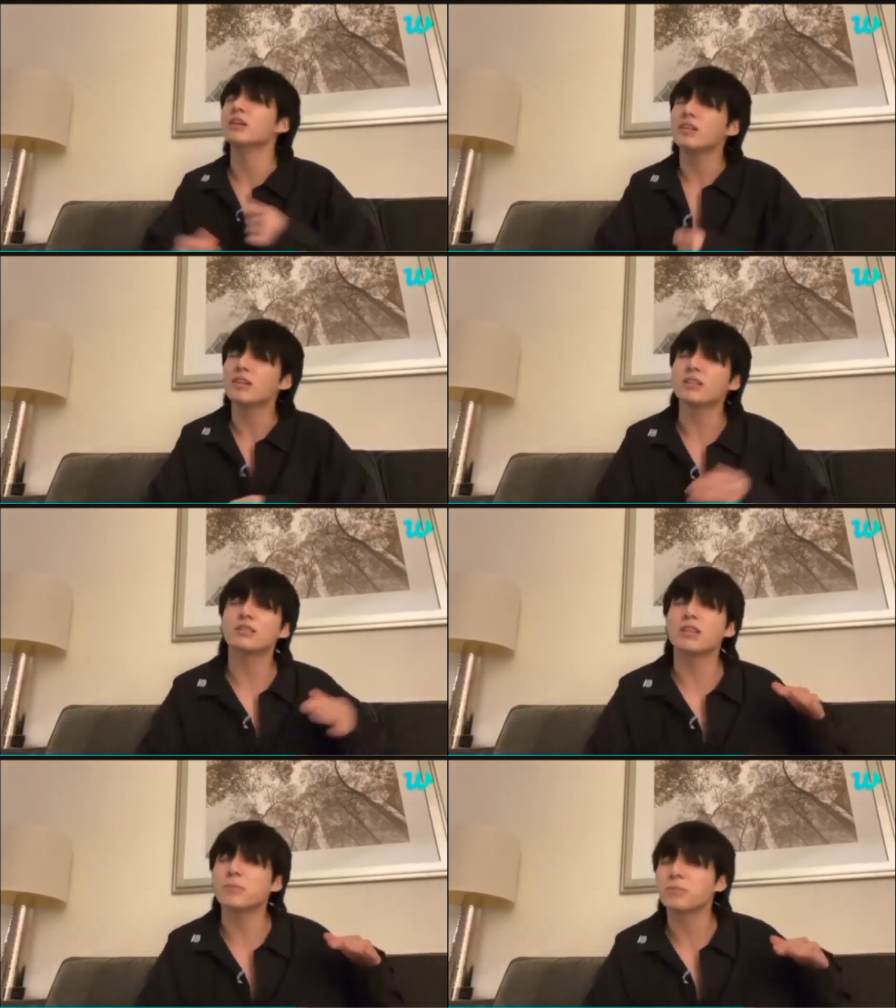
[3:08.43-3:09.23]
Let's
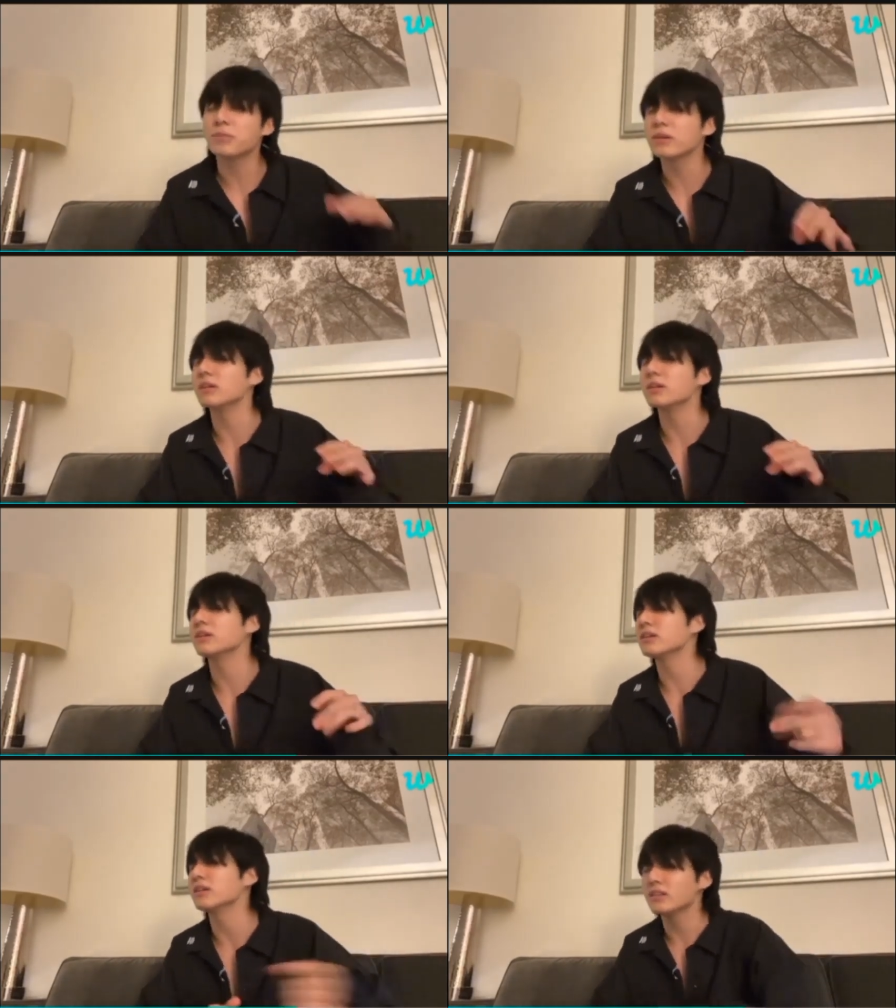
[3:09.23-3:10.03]
slip in,
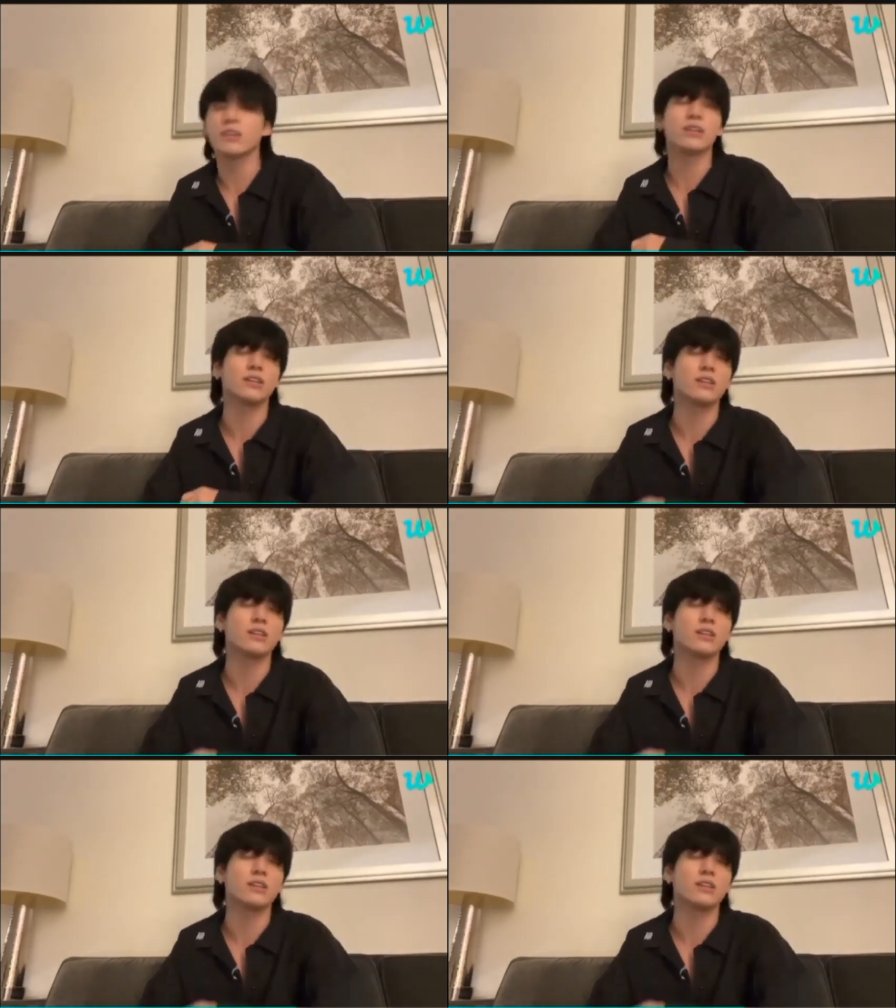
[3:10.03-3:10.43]
yeah.